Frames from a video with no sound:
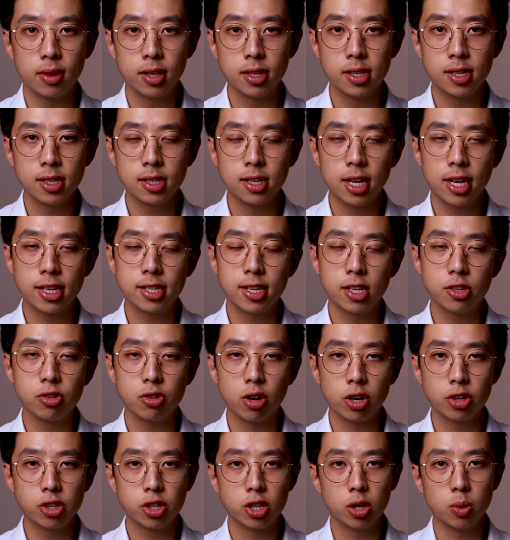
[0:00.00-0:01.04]
This is the essay
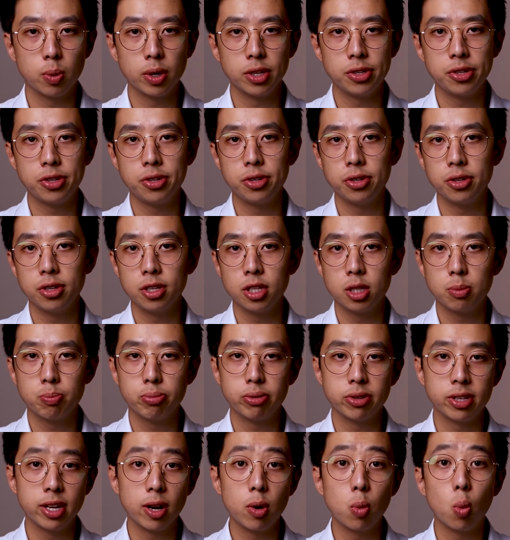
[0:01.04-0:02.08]
structure where students
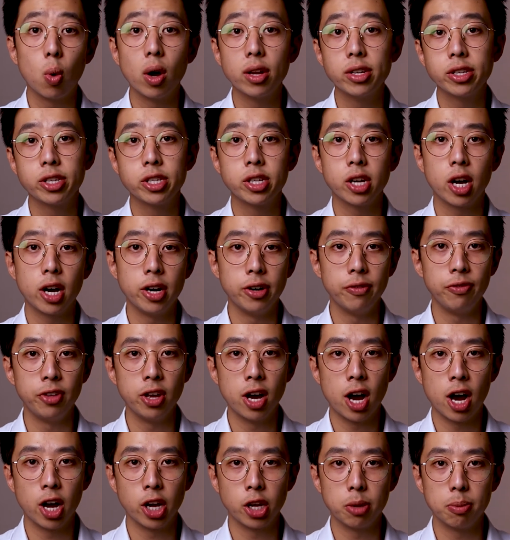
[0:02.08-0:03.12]
present one side of
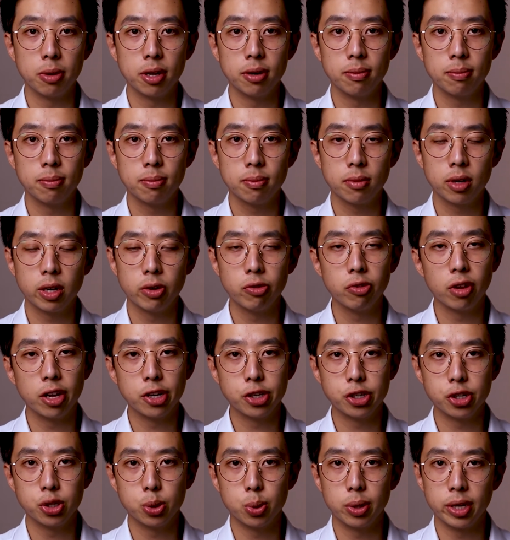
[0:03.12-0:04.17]
the argument in
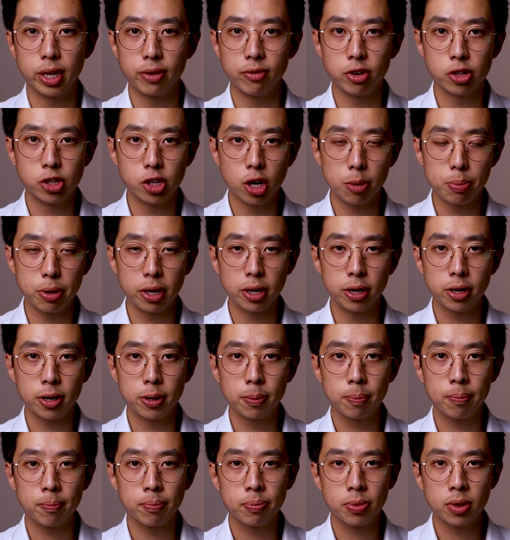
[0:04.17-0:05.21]
relation to a given topic.
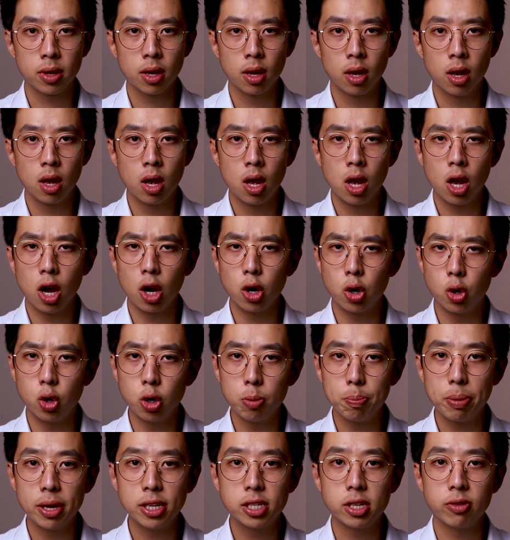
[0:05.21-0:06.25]
A
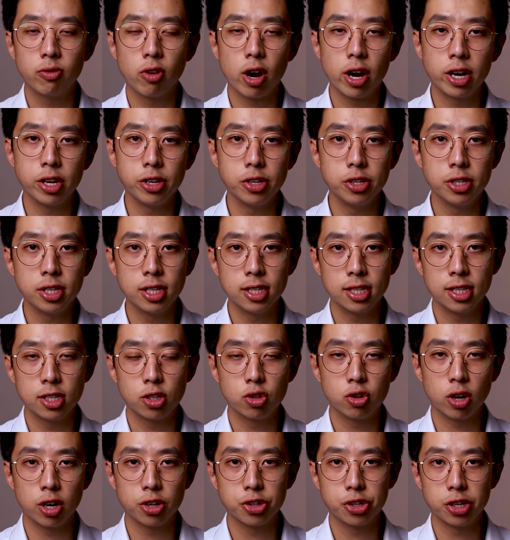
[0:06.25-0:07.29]
good piece of writing using
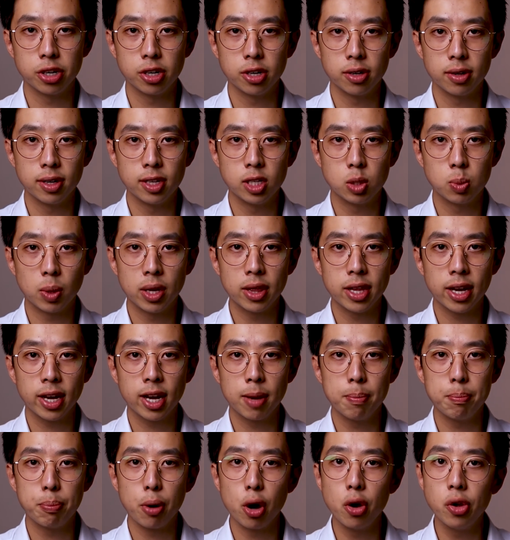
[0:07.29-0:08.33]
this structure is one that
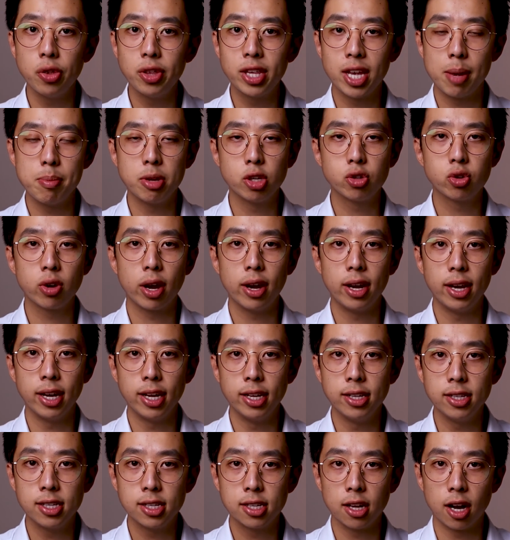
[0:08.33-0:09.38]
can both demonstrate
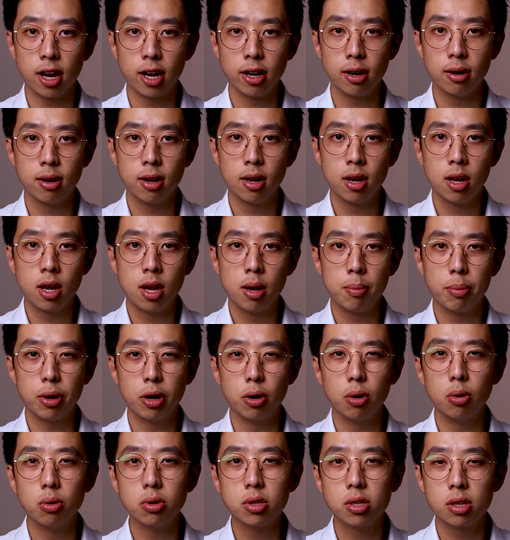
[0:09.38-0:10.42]
insight
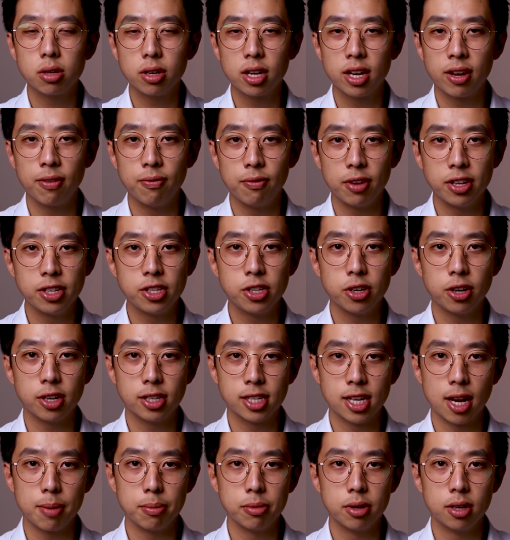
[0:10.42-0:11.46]
but also convince your
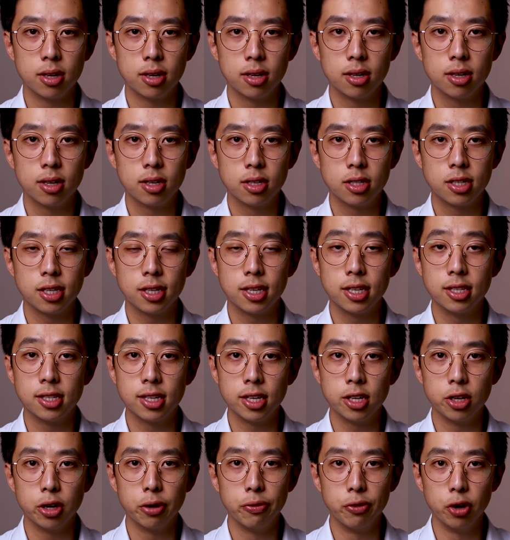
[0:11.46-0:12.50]
examiner to
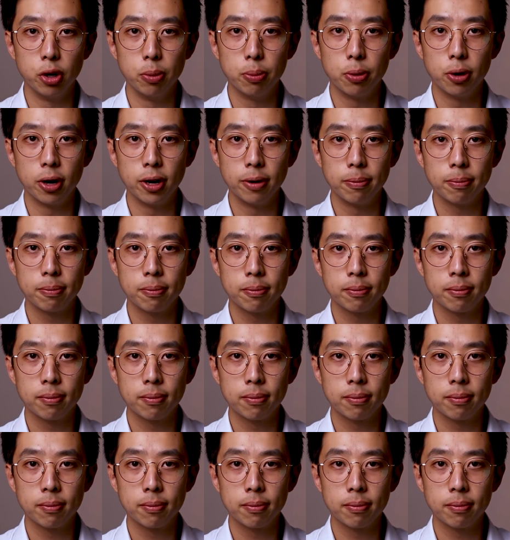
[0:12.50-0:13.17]
consider your viewpoint.